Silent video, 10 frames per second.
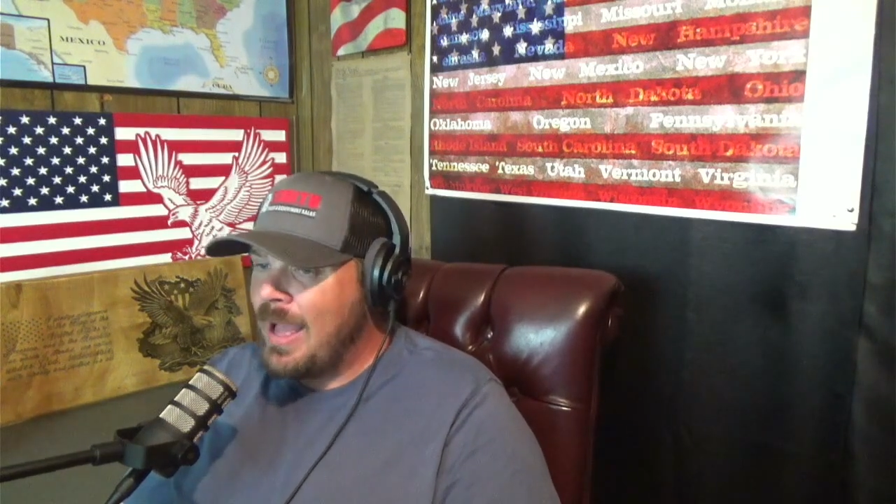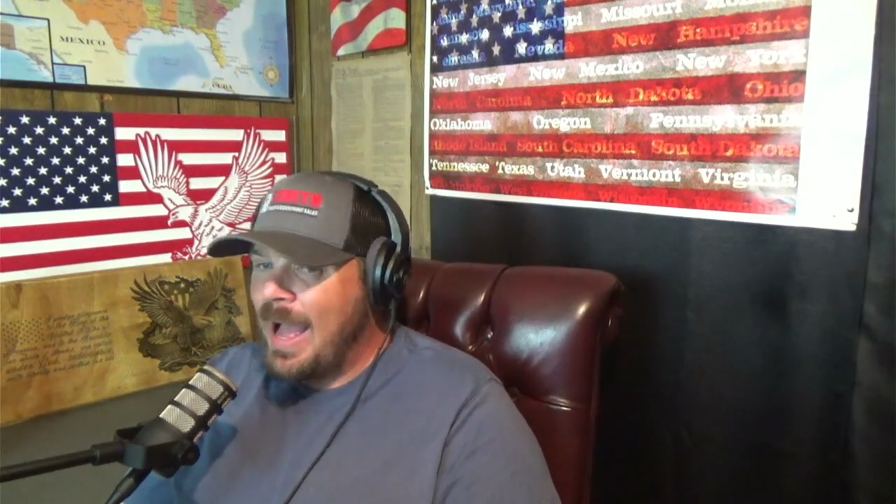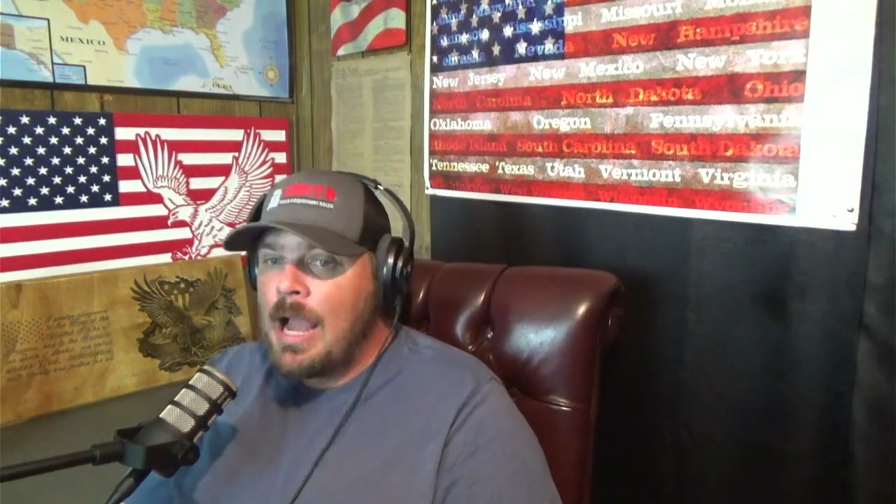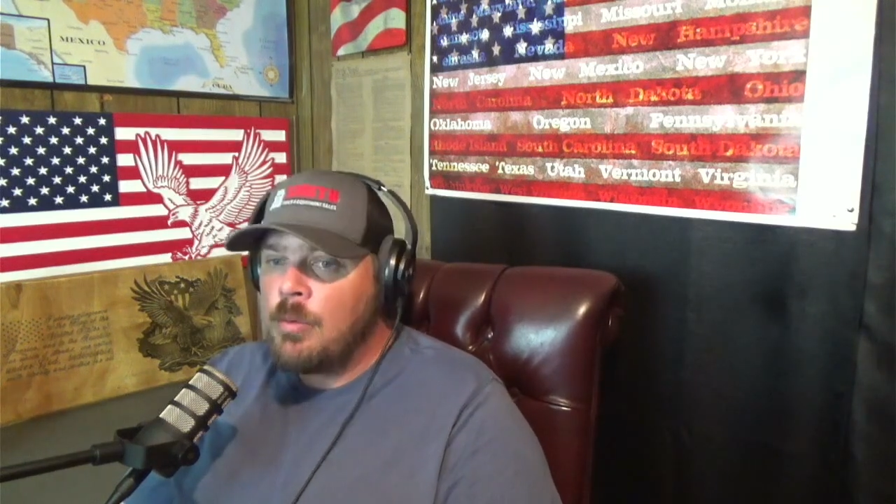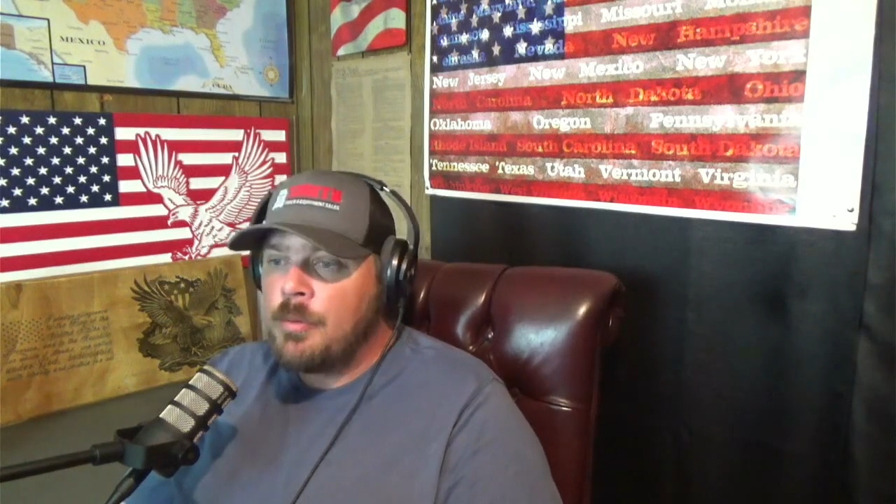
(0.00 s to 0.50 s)

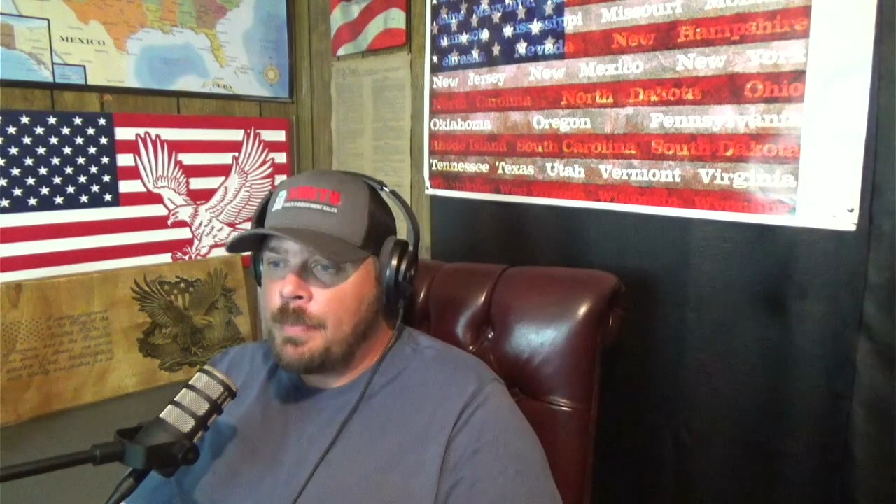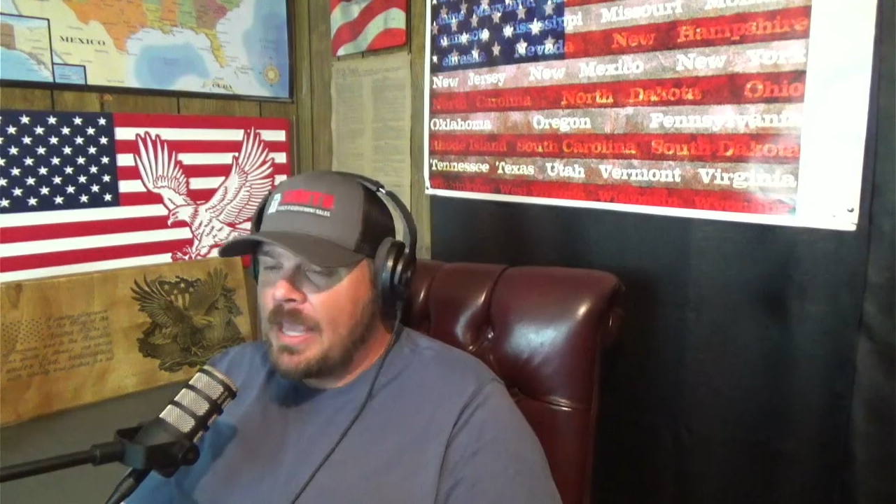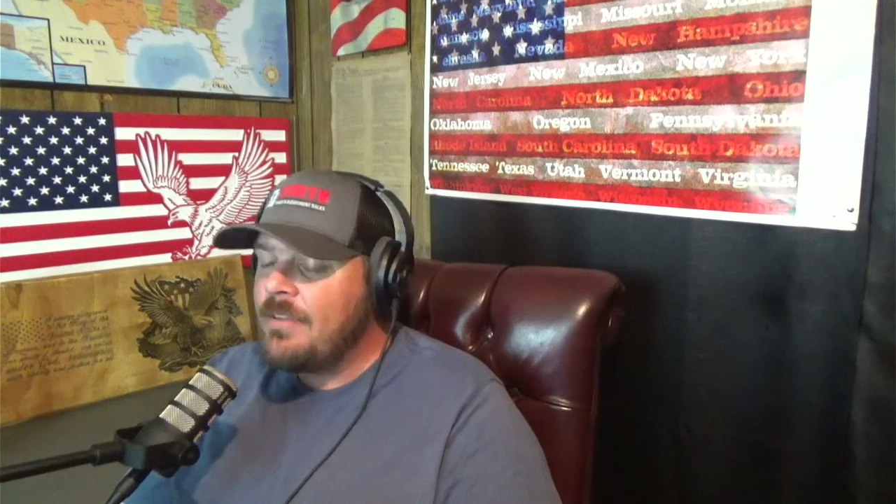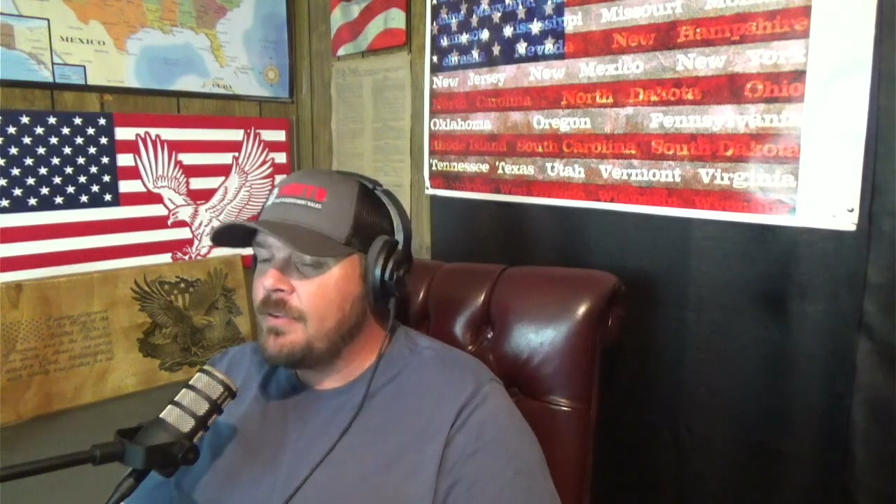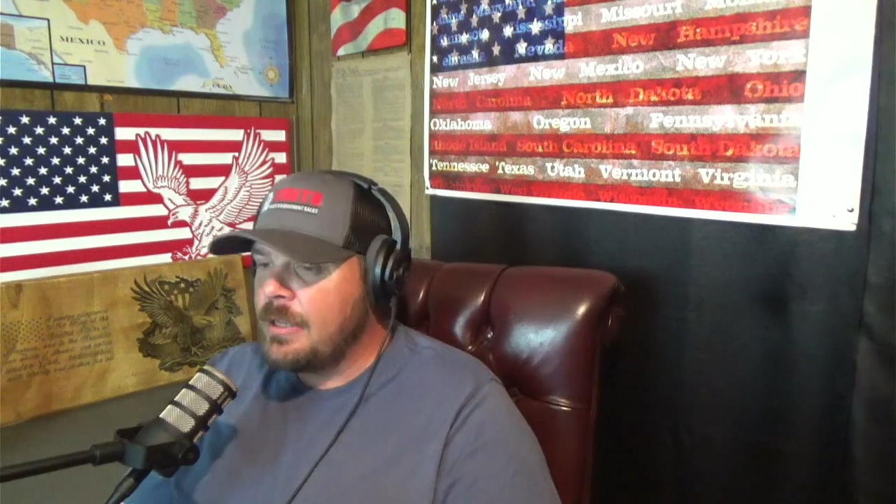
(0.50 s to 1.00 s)
I will
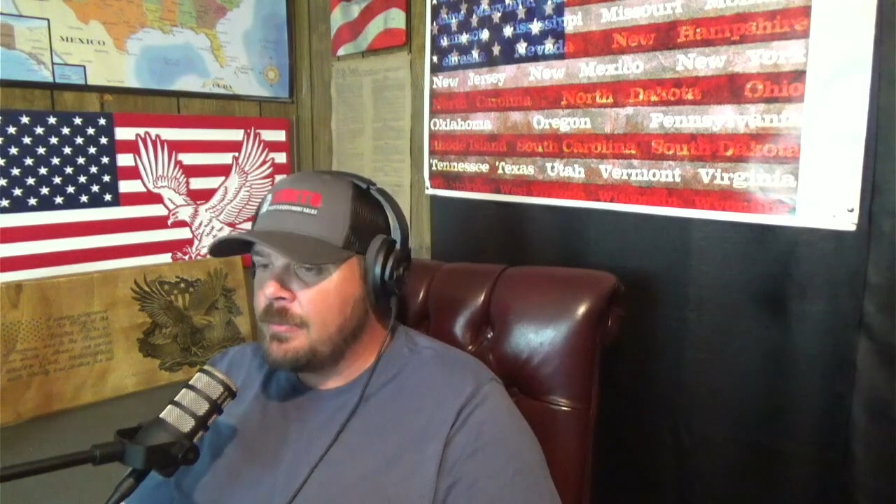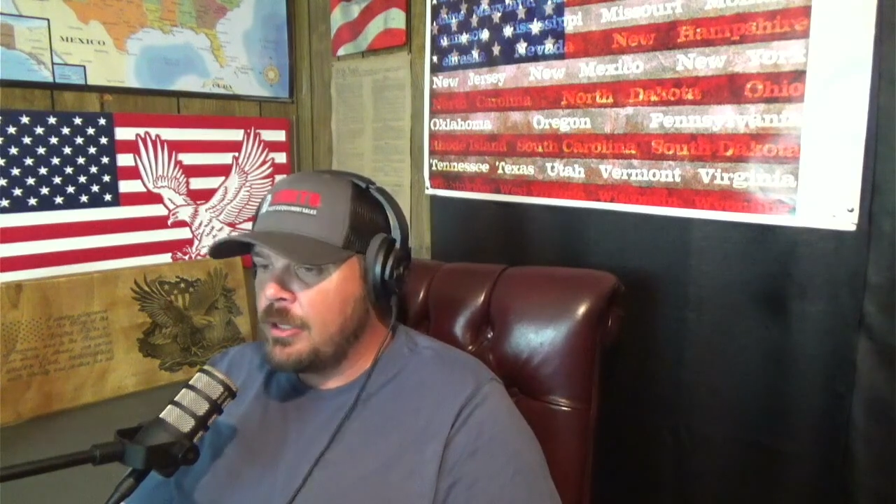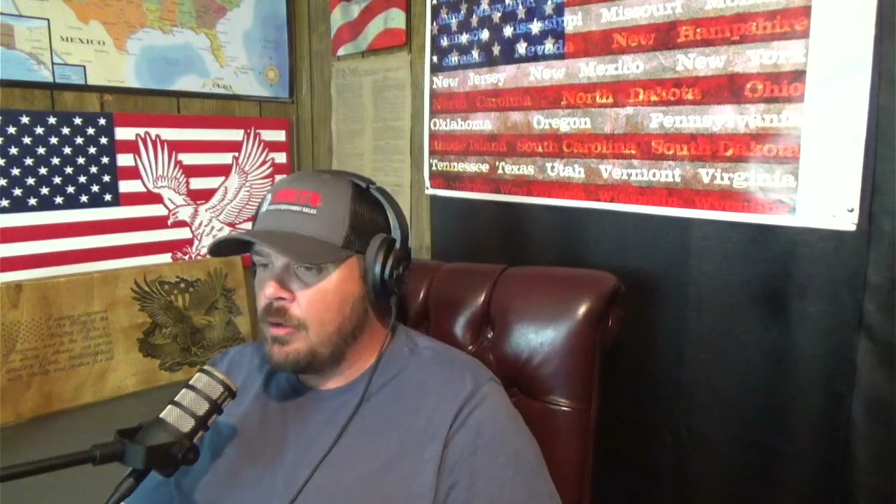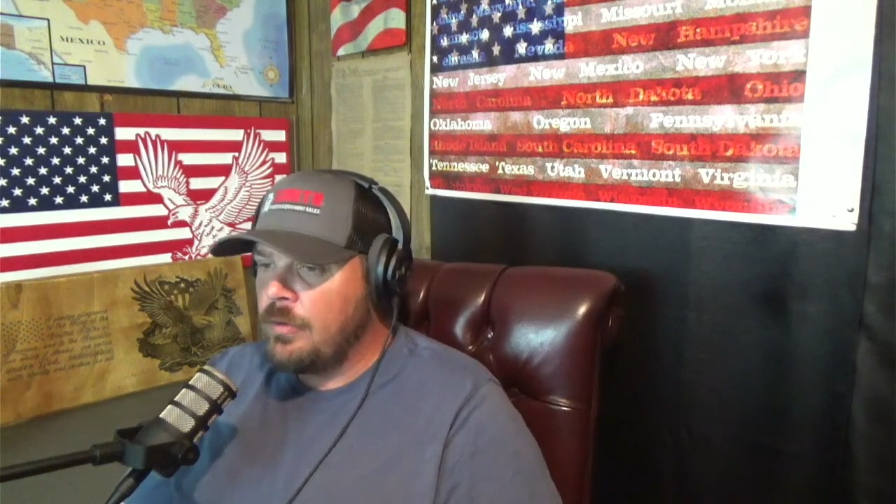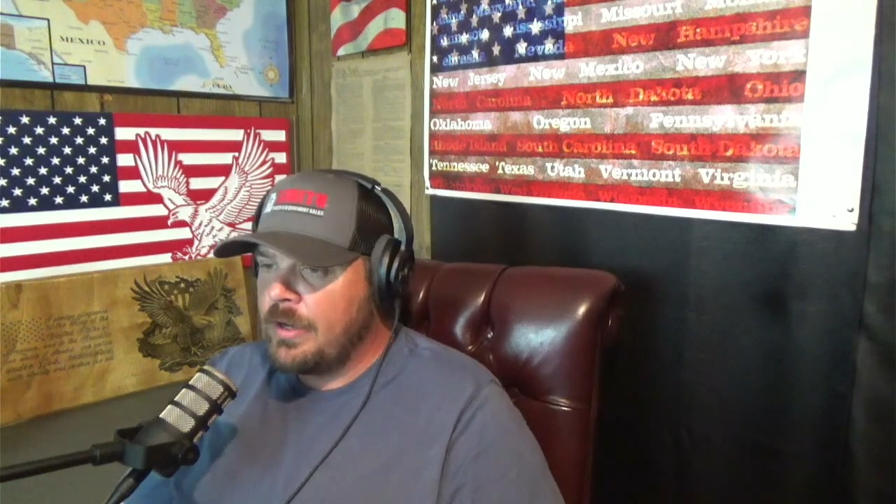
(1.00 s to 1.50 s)
pay for them to
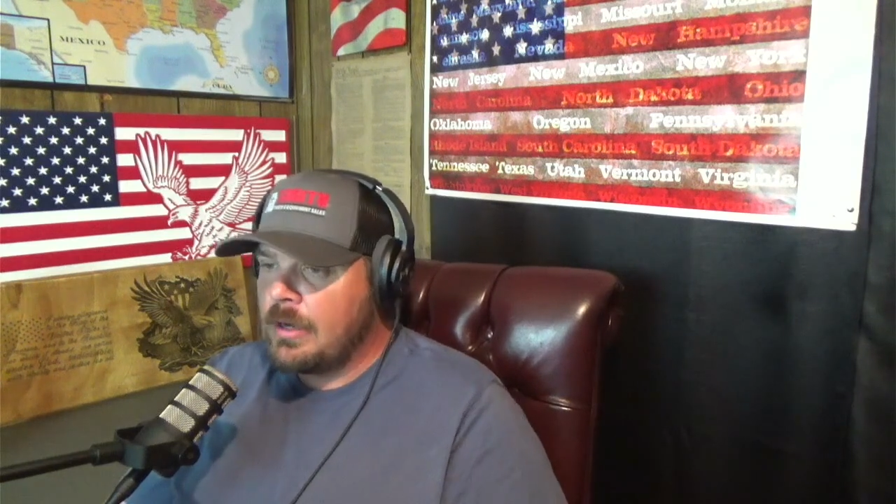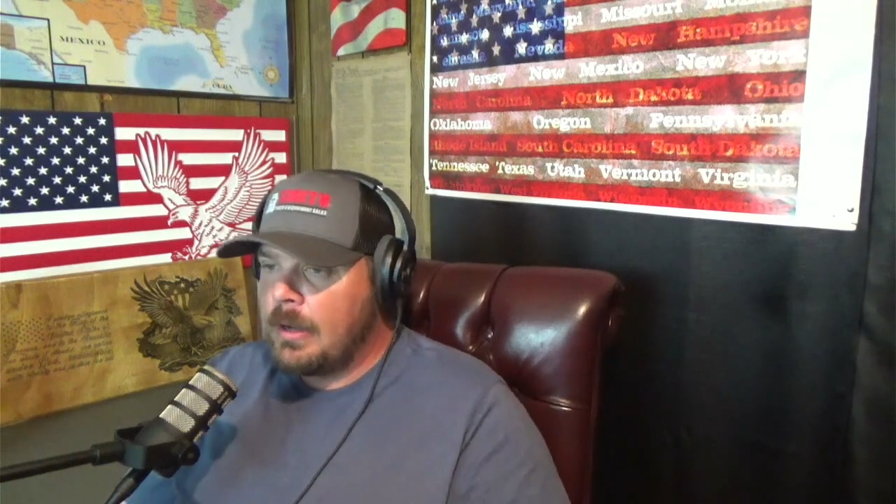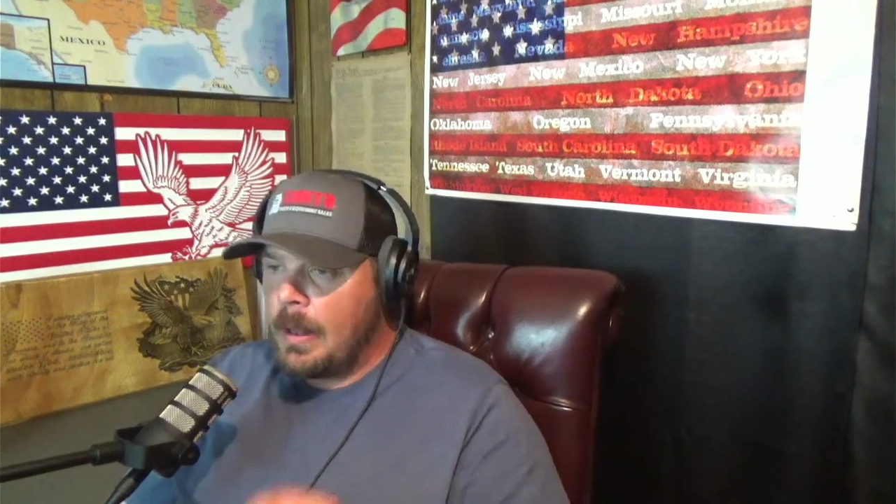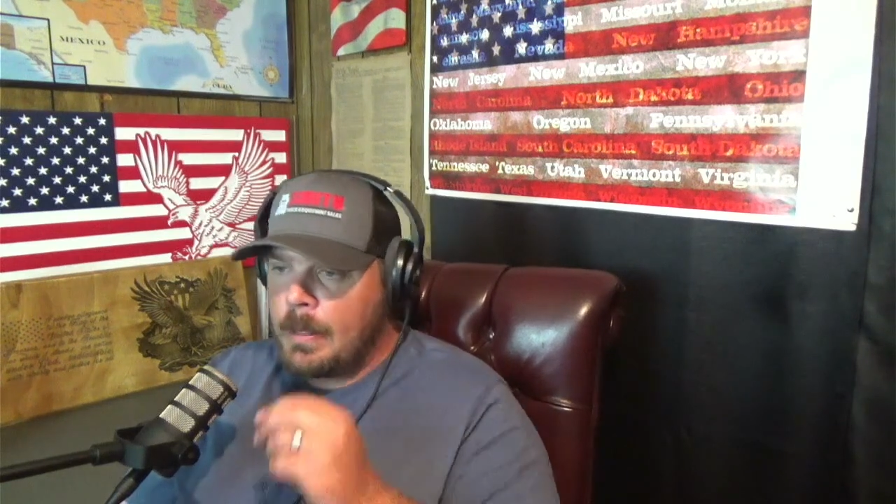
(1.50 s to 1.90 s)
go over there.